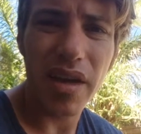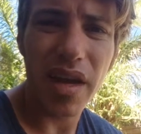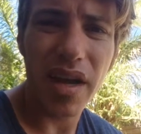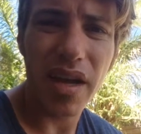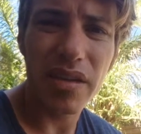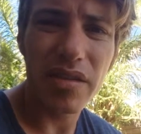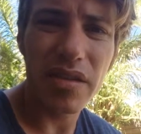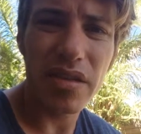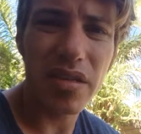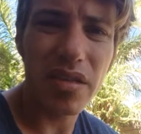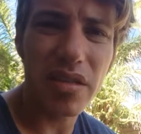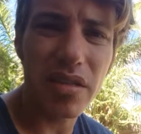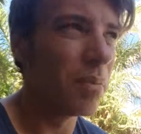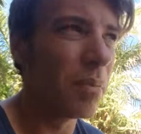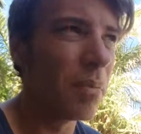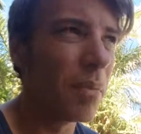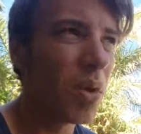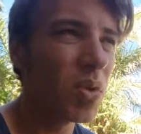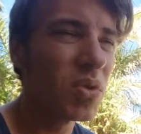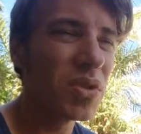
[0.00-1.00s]
it has
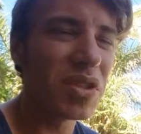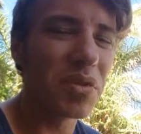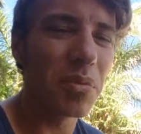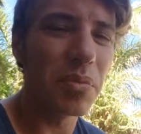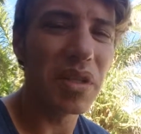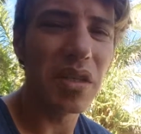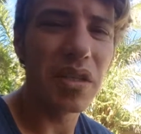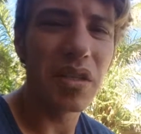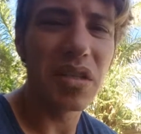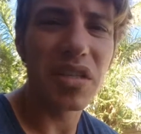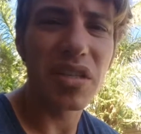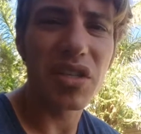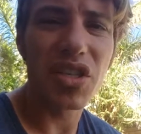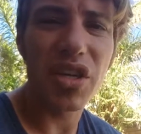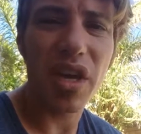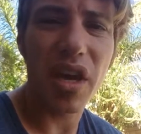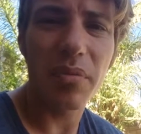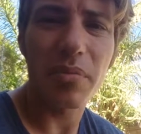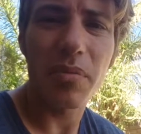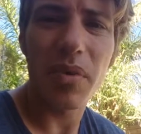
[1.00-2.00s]
molded me, it has
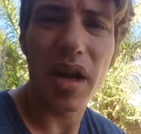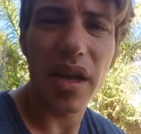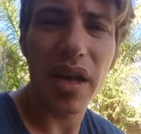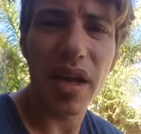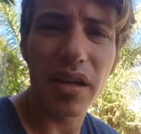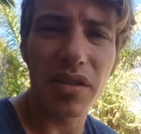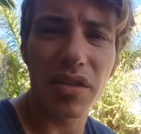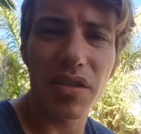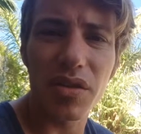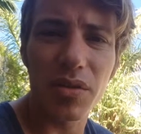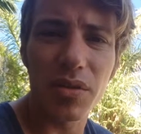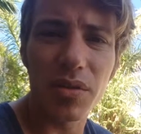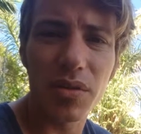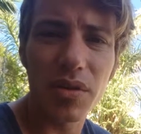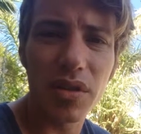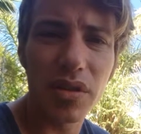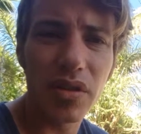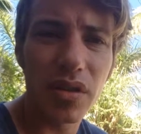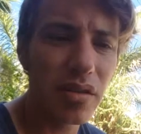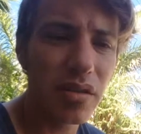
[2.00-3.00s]
shaped my
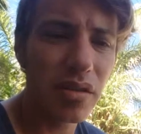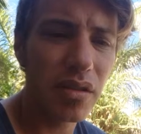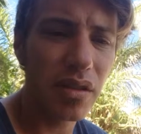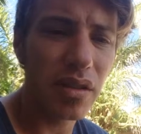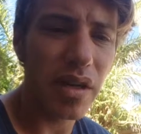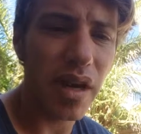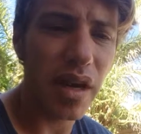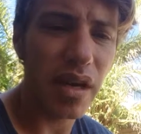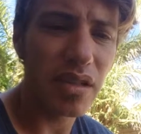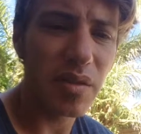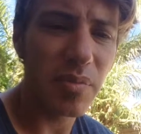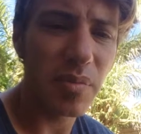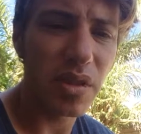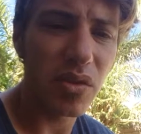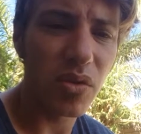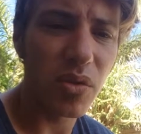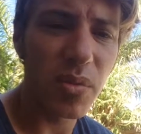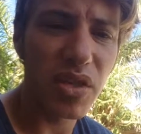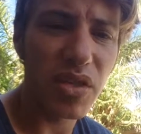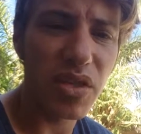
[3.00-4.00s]
attitude, it has
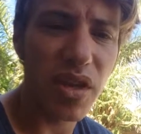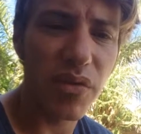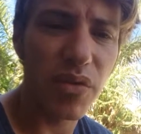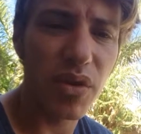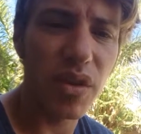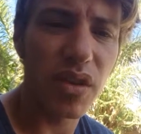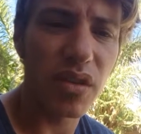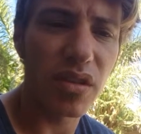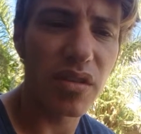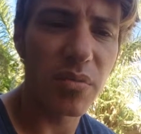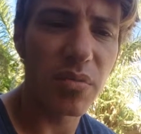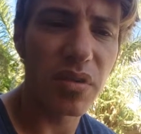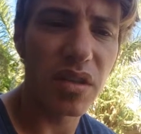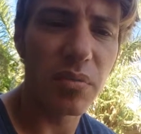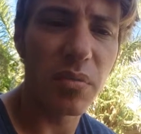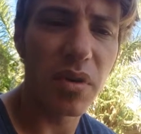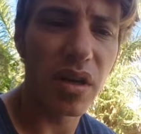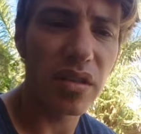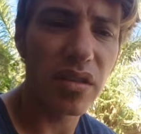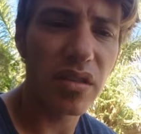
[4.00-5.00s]
been almost everything to
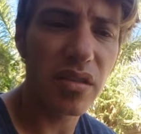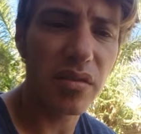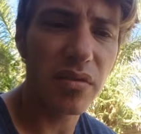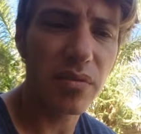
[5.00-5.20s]
me, but